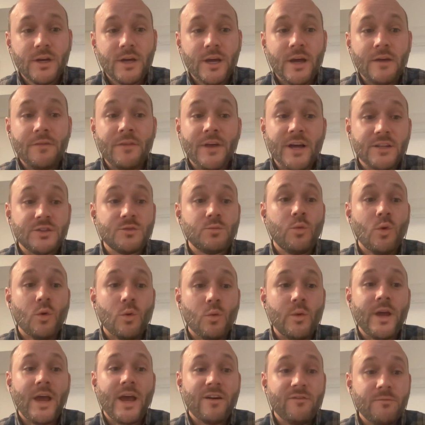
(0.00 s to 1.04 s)
And that's
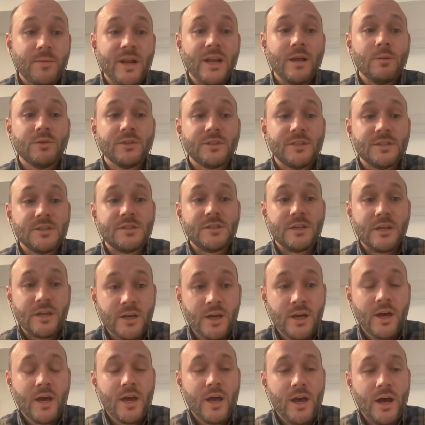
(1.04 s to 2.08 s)
what we have been able to see.
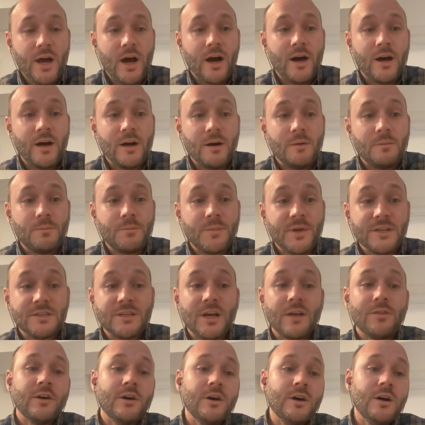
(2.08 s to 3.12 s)
Because
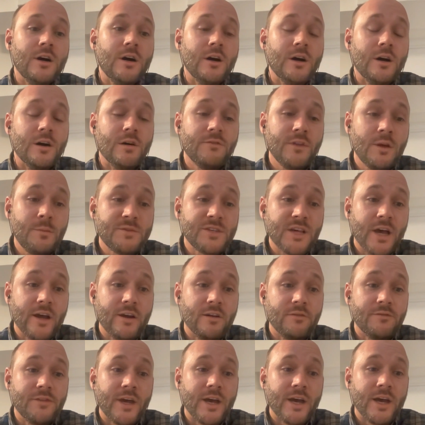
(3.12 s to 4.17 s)
on the flip
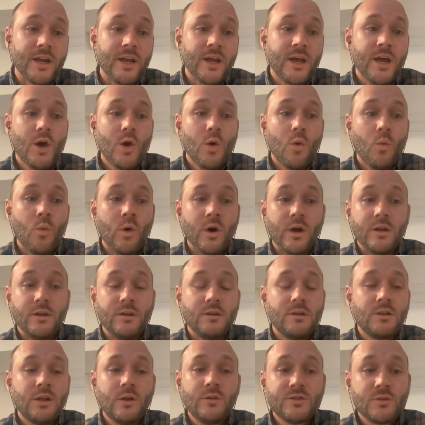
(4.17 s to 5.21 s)
side of that, what
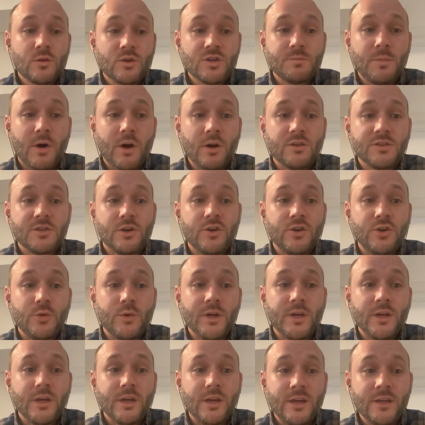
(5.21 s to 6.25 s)
closed source models are
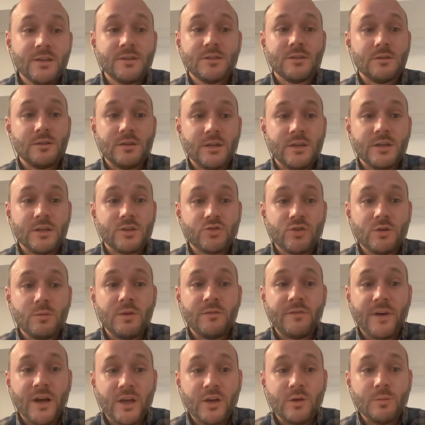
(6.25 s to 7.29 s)
doing is
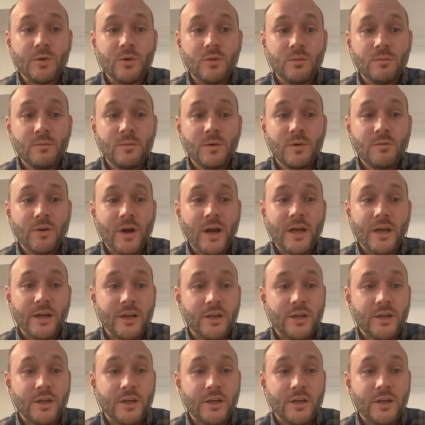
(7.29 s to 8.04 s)
extremely valuable, right?